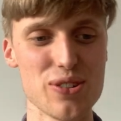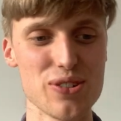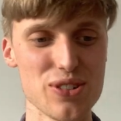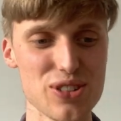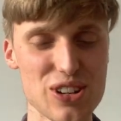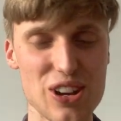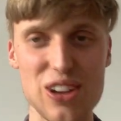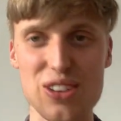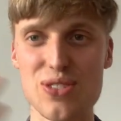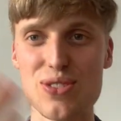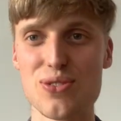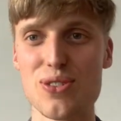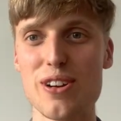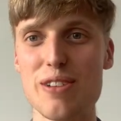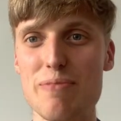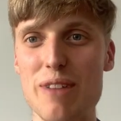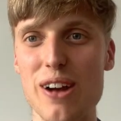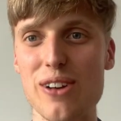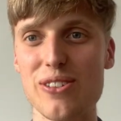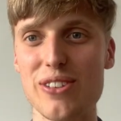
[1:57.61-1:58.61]
I'll just get
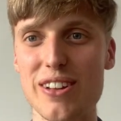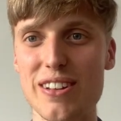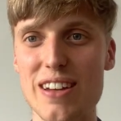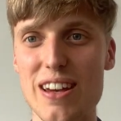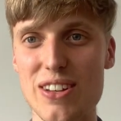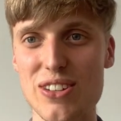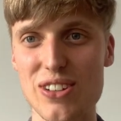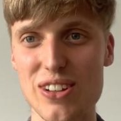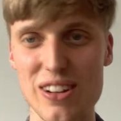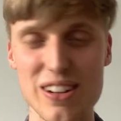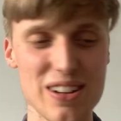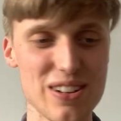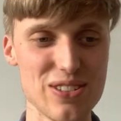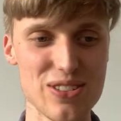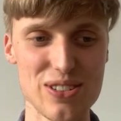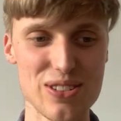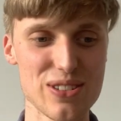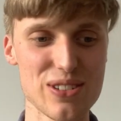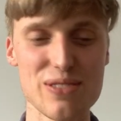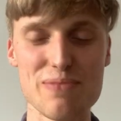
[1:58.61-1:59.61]
straight back on the desk and then
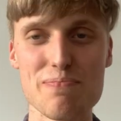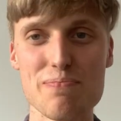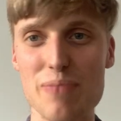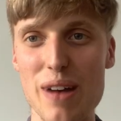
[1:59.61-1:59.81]
just